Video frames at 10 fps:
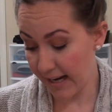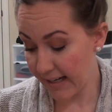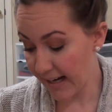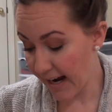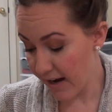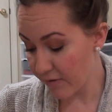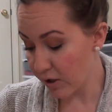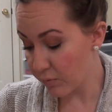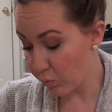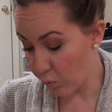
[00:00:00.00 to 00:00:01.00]
and I have
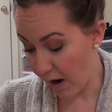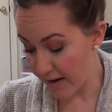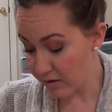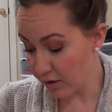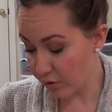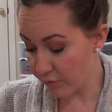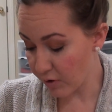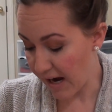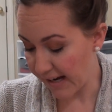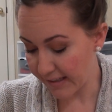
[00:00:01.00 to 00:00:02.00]
a wide little
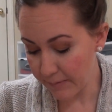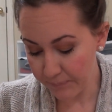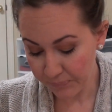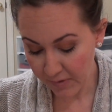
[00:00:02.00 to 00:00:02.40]
variety.